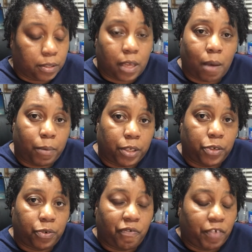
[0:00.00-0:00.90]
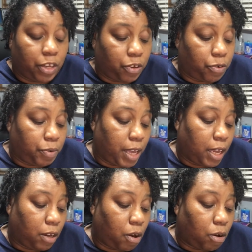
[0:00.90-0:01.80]
I'm going to do a video on that
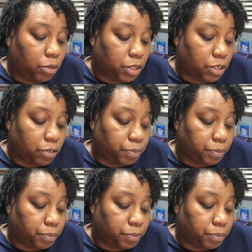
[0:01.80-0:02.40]
also.